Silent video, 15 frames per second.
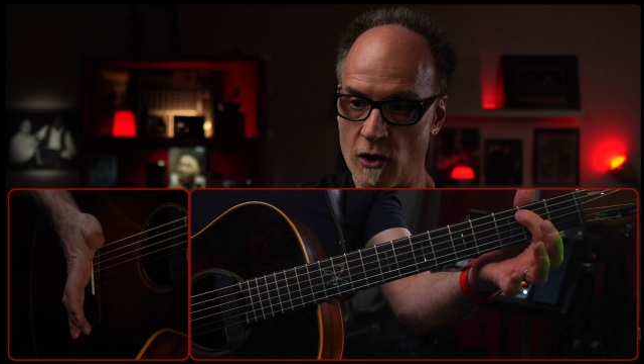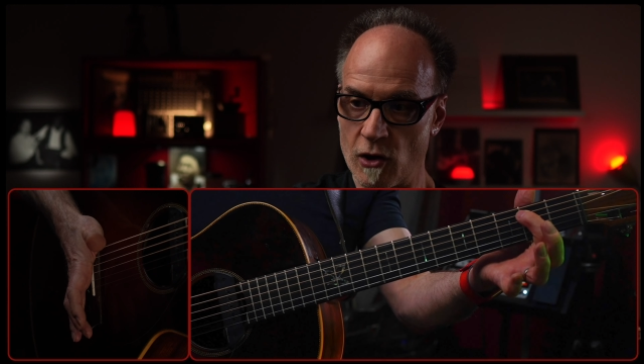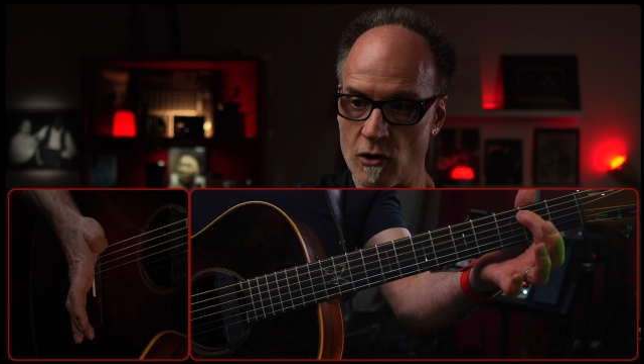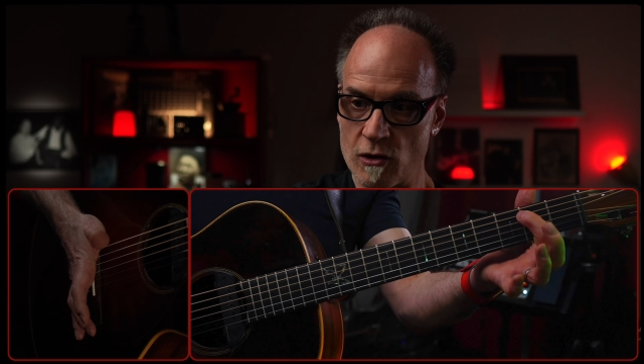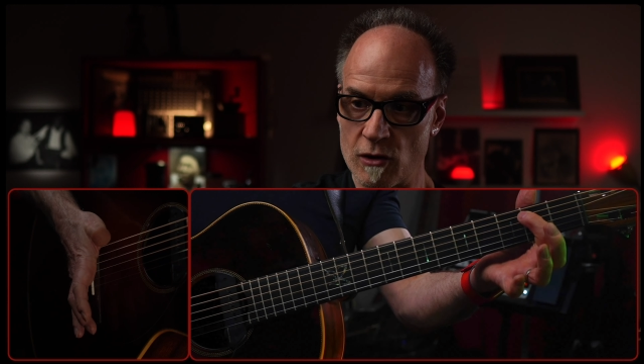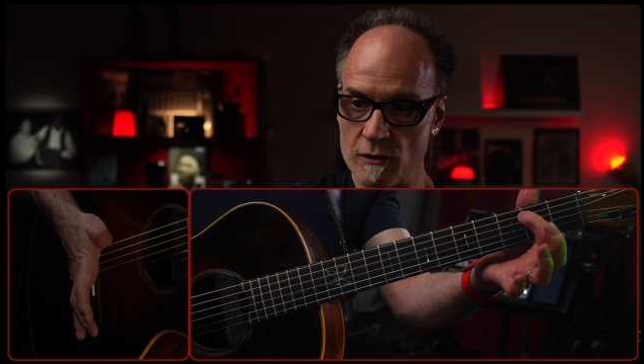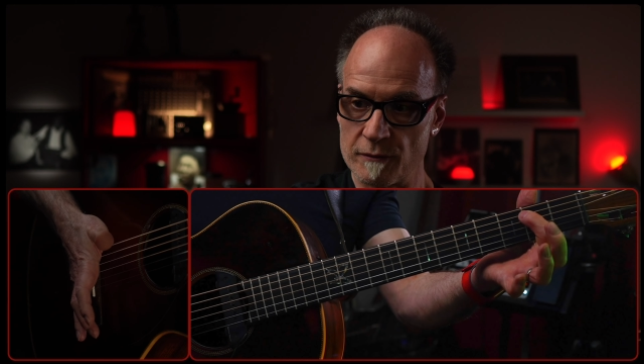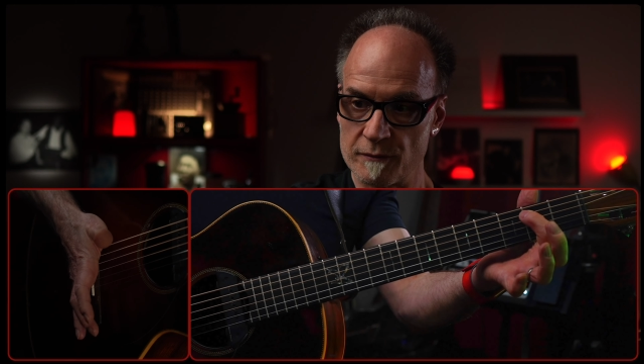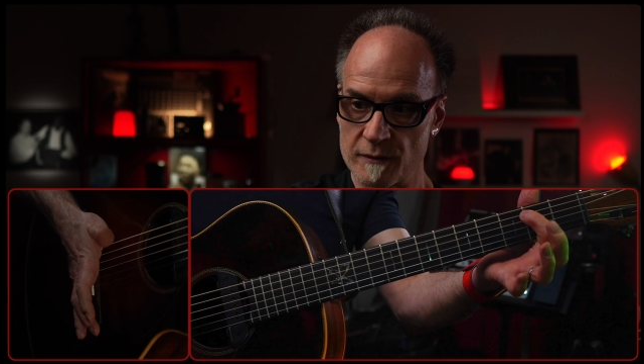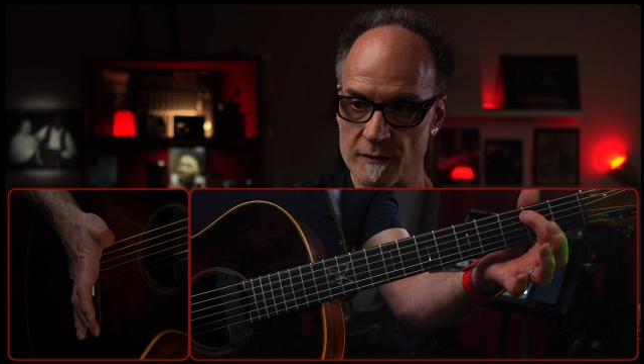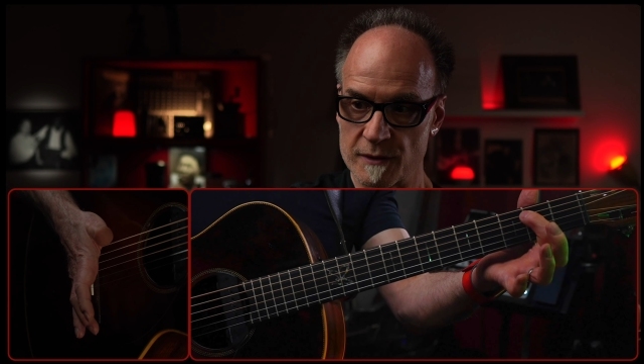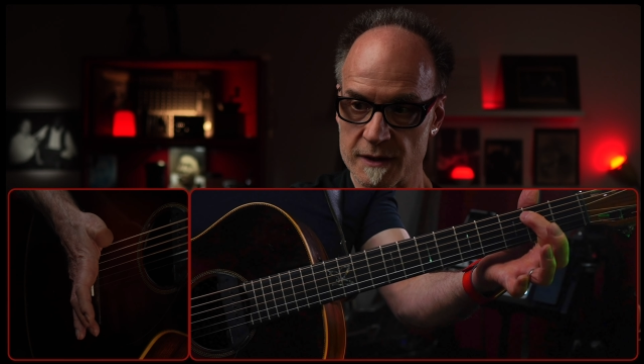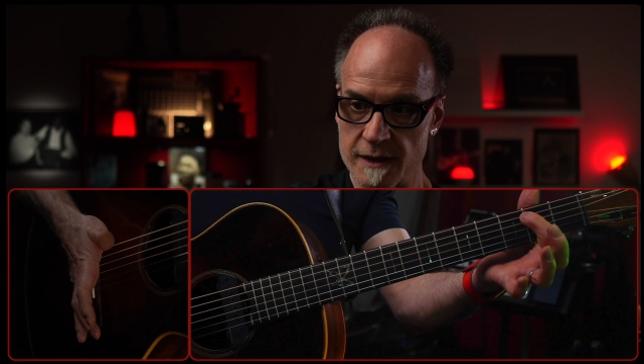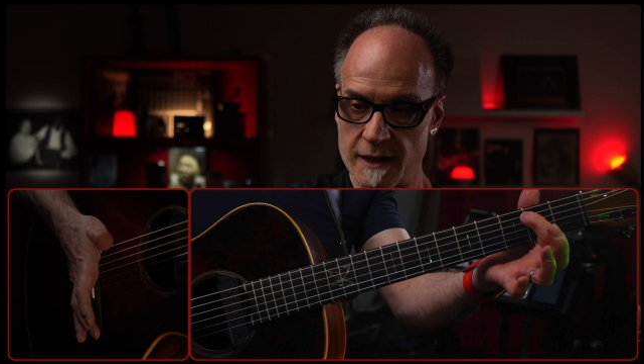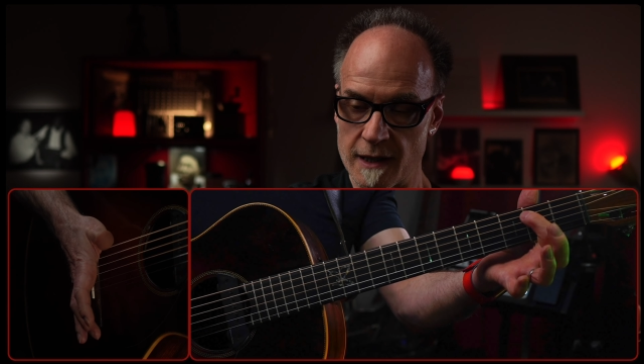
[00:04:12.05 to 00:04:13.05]
on
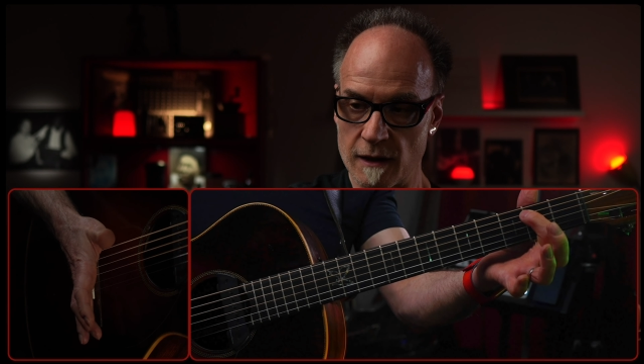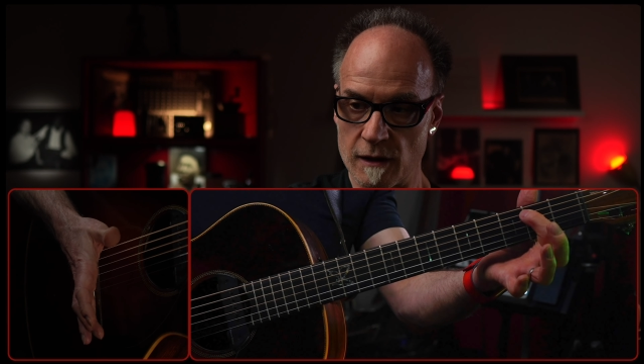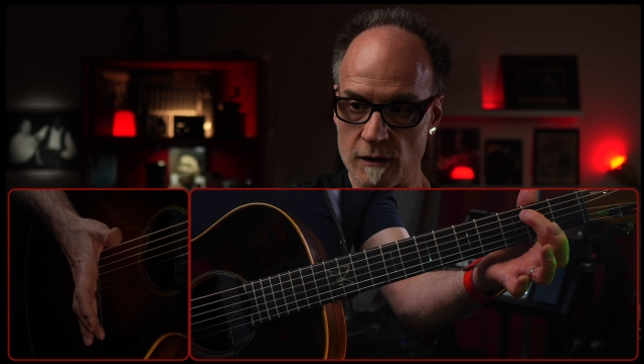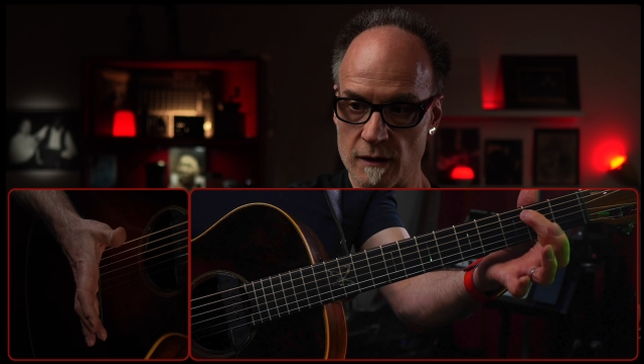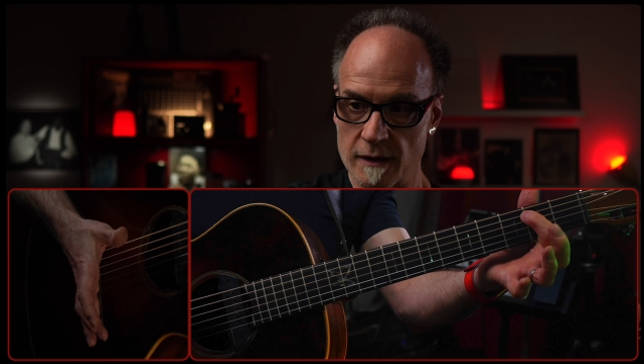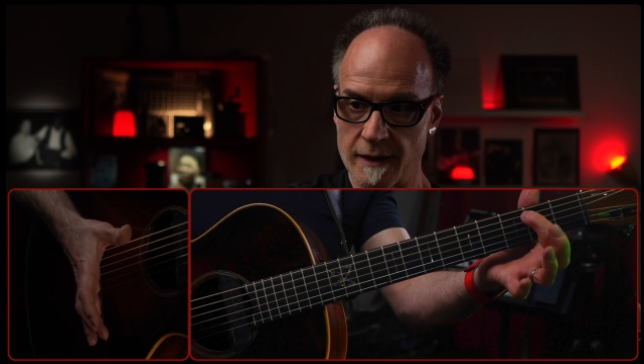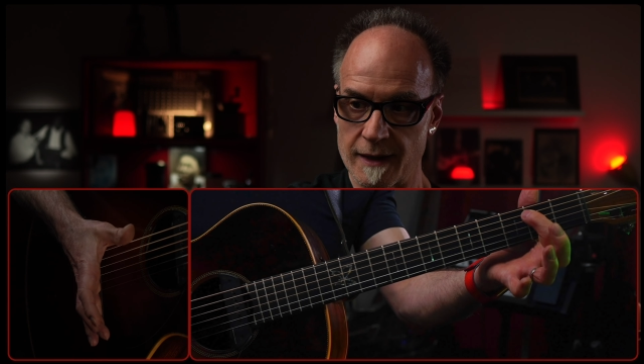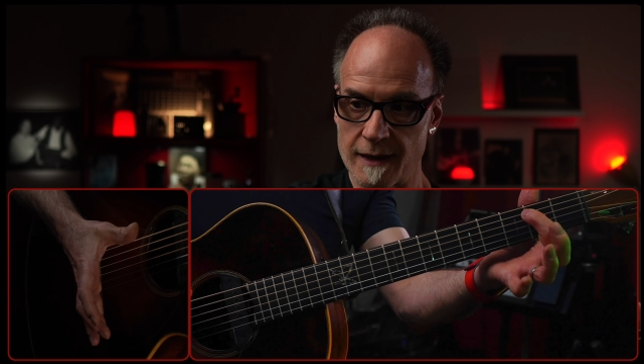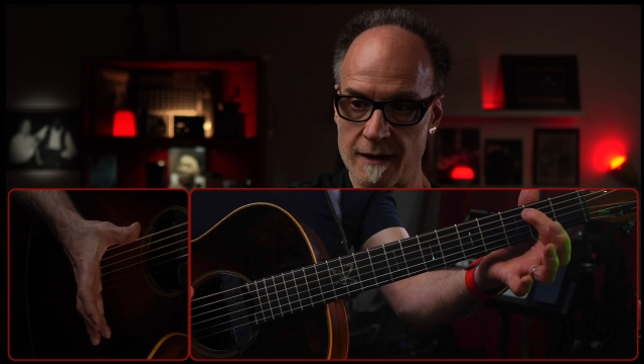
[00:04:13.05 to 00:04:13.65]
the saddle